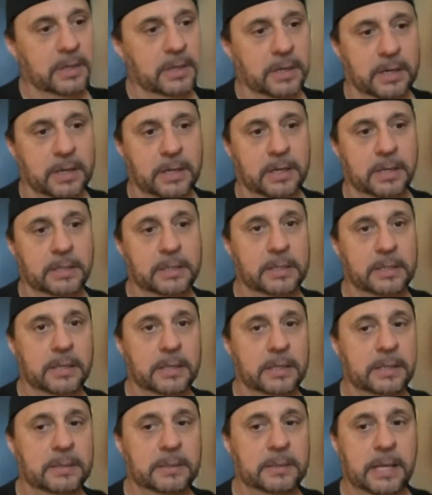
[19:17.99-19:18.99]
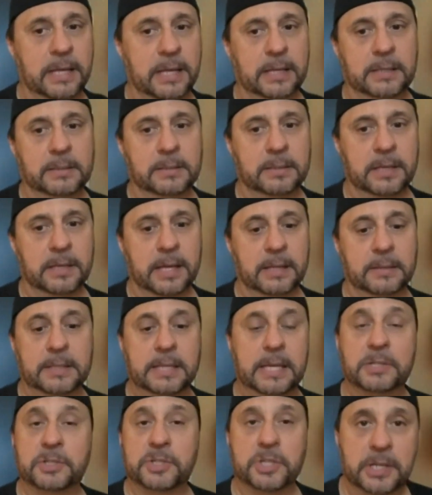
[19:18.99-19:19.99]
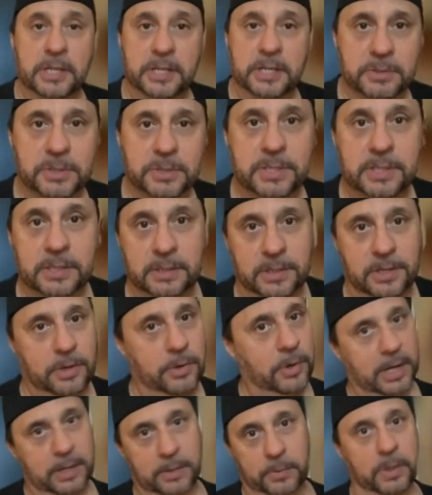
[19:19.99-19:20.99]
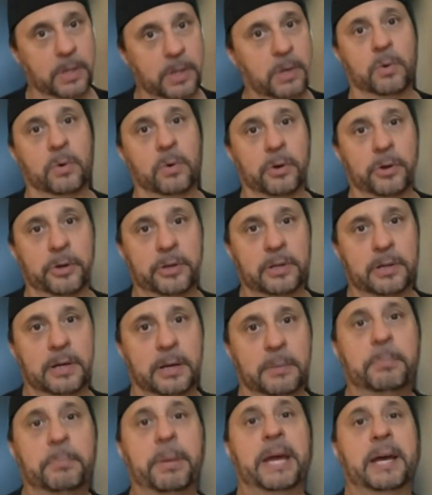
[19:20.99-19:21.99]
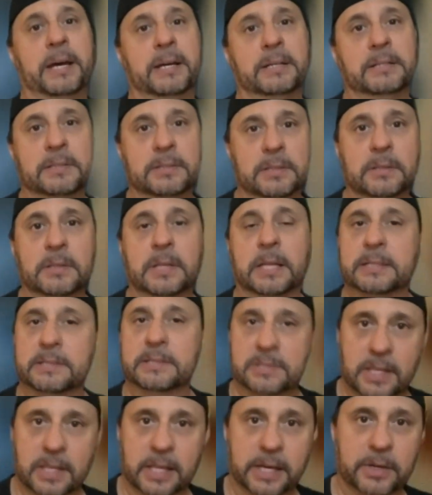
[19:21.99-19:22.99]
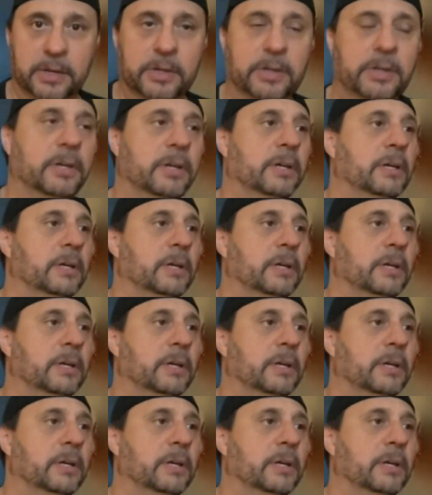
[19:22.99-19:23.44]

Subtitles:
and the engineers didn't know how to record a band like Slayer.